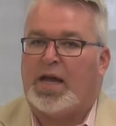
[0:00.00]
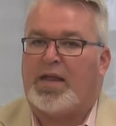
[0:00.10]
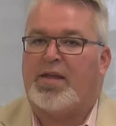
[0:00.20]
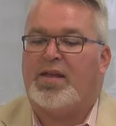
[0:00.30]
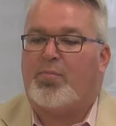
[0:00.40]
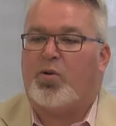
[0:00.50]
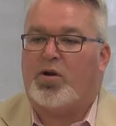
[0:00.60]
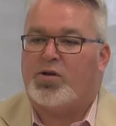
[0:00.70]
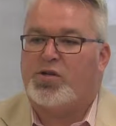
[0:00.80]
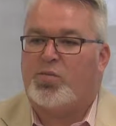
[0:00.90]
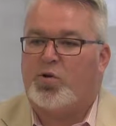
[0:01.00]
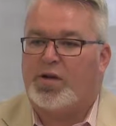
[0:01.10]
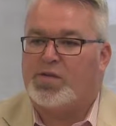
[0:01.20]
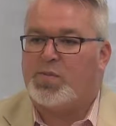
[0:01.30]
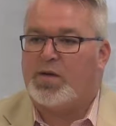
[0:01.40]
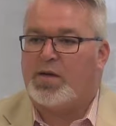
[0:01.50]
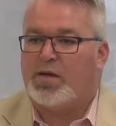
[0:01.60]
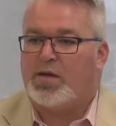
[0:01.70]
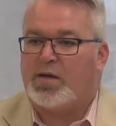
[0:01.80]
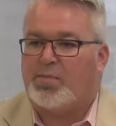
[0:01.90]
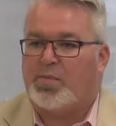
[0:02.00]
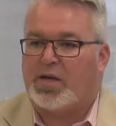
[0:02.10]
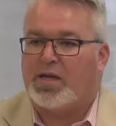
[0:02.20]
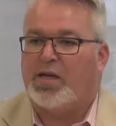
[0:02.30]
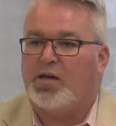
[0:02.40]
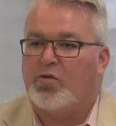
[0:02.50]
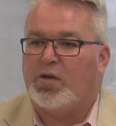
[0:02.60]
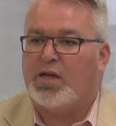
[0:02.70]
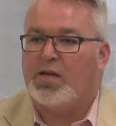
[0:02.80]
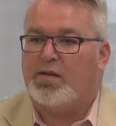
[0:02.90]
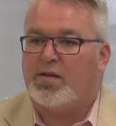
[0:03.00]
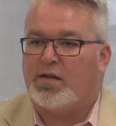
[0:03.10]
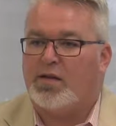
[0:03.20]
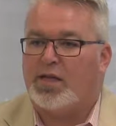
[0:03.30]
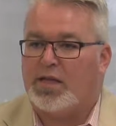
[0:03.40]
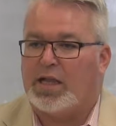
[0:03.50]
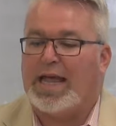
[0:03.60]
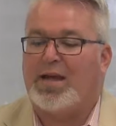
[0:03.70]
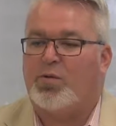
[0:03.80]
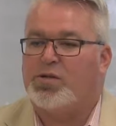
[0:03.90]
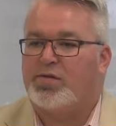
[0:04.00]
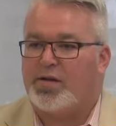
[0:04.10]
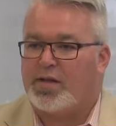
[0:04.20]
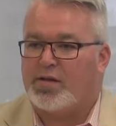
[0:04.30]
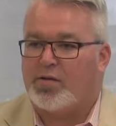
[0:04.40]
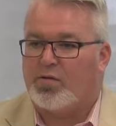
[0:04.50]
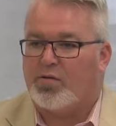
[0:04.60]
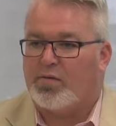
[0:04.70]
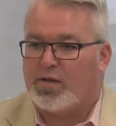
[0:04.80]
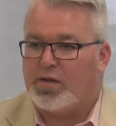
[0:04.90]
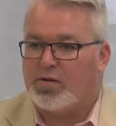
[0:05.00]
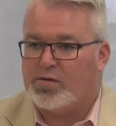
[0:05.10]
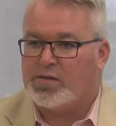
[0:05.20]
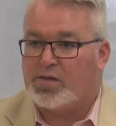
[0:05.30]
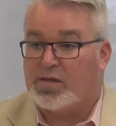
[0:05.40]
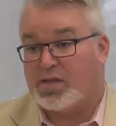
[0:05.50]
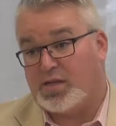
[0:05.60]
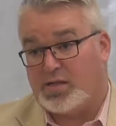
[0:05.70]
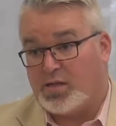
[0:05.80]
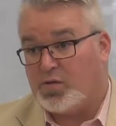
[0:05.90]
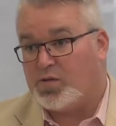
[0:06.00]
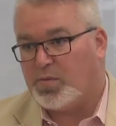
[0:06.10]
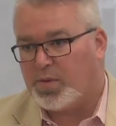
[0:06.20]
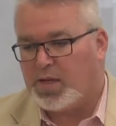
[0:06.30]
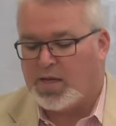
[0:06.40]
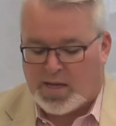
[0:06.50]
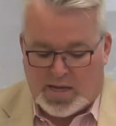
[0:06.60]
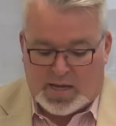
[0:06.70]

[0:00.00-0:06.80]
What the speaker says: I think that partnership word has been a key ingredient in the language of Canterra over the years, and continues to be.